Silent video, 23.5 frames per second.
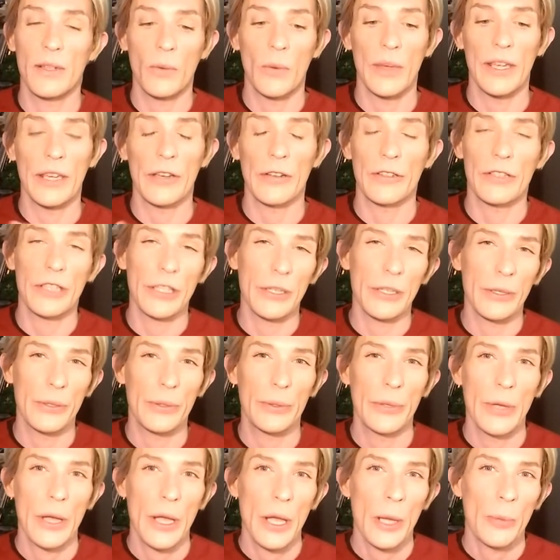a week or two
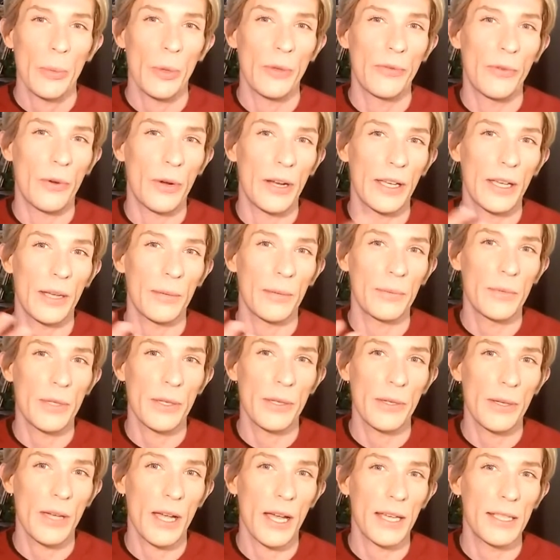before I come to
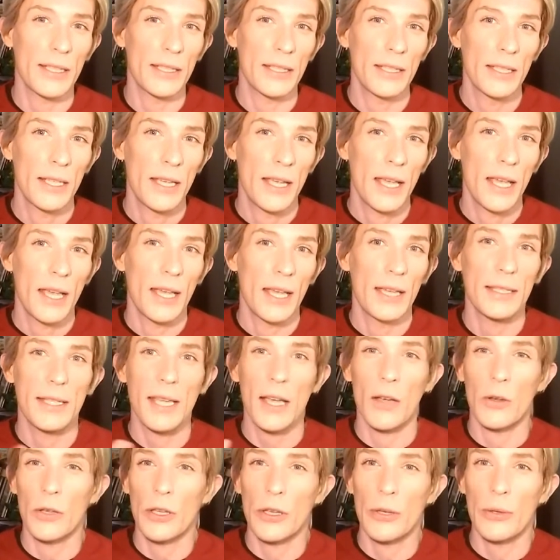you guys and
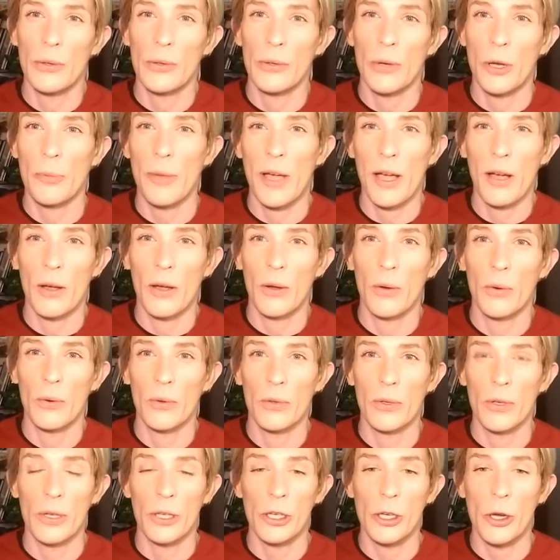tell you about,
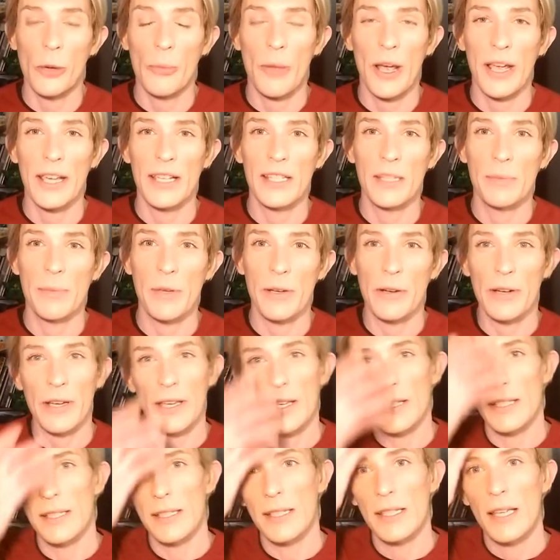you know, my
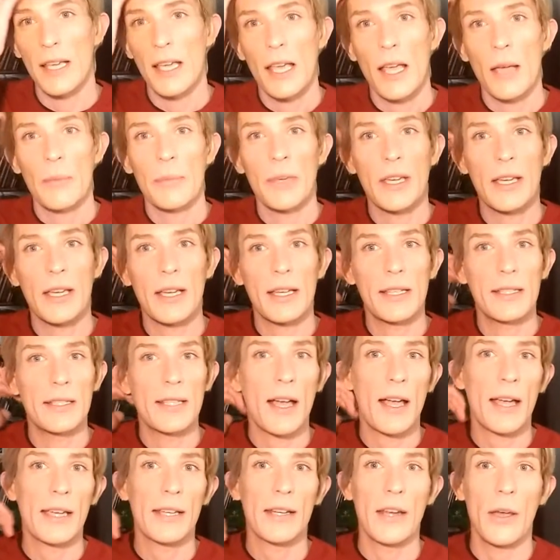experience, because
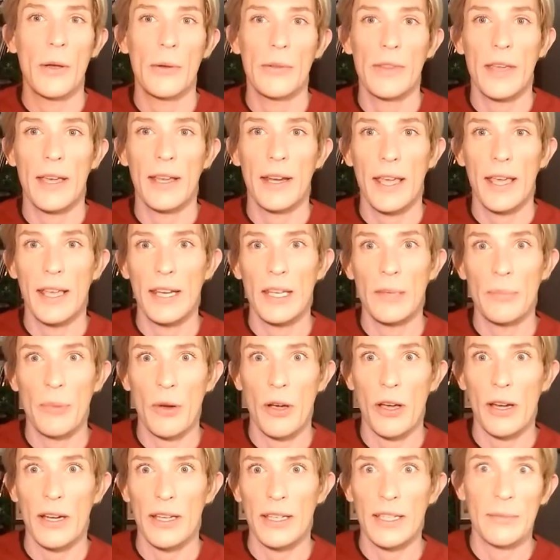I know that any
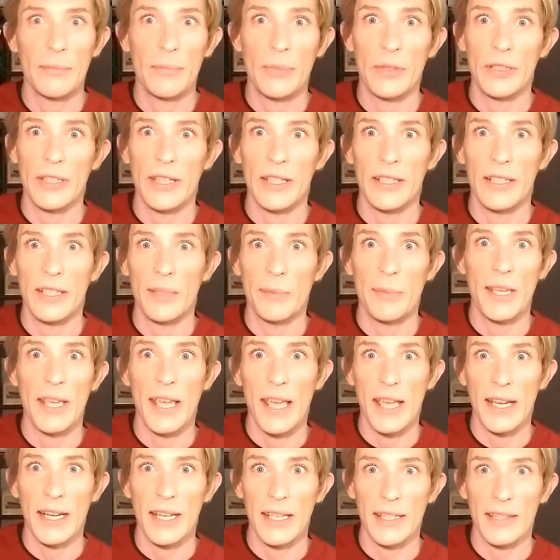product can pretend to be
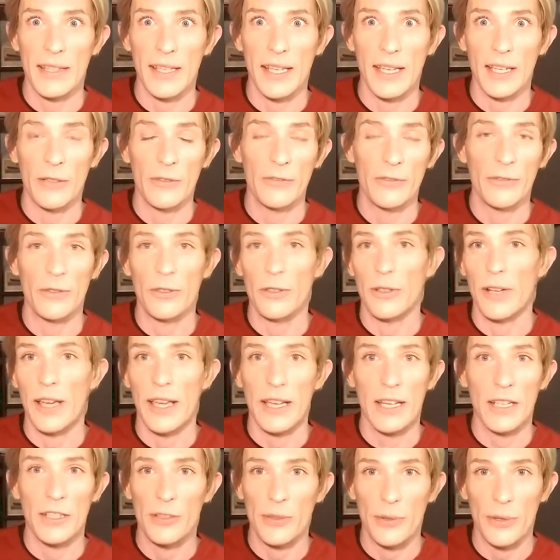anything for
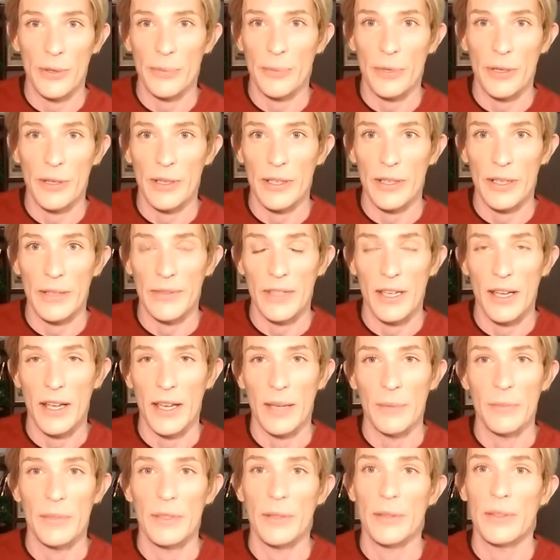any short period of
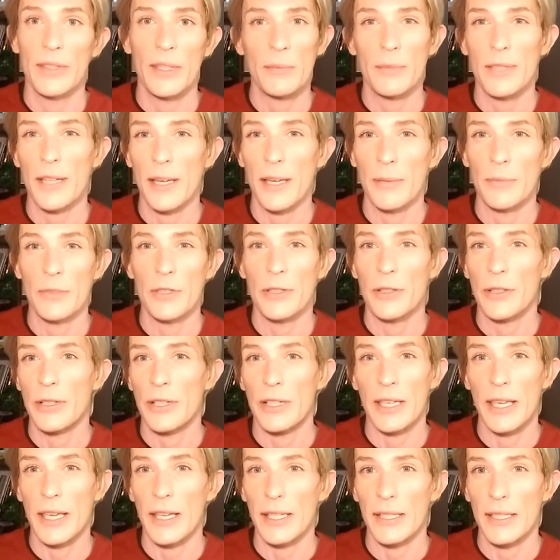time. So sometimes you're going to
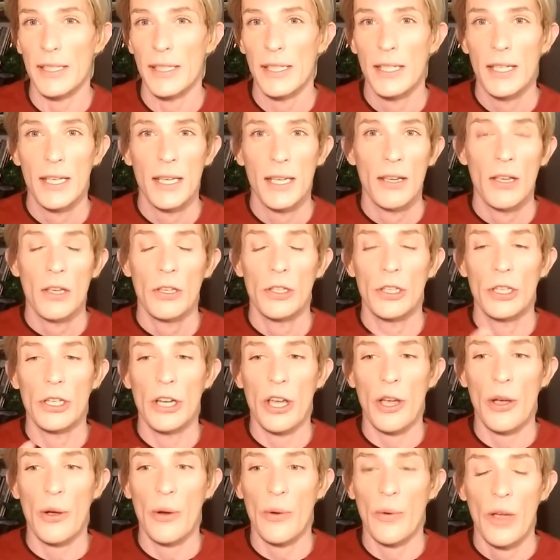get, you
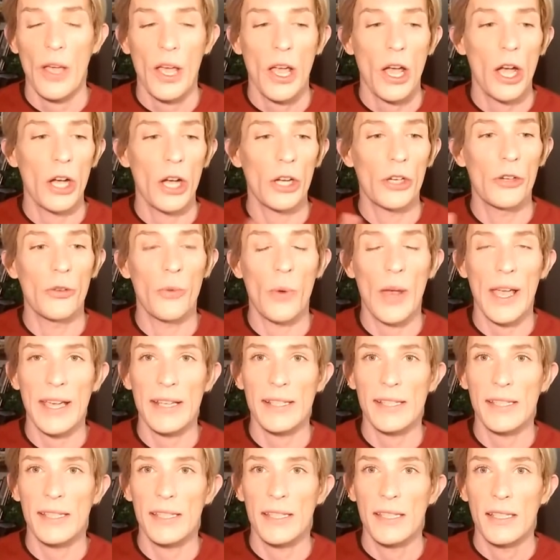know, a
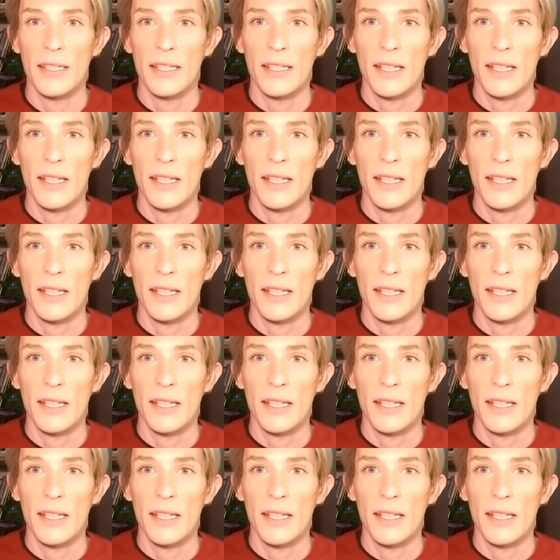great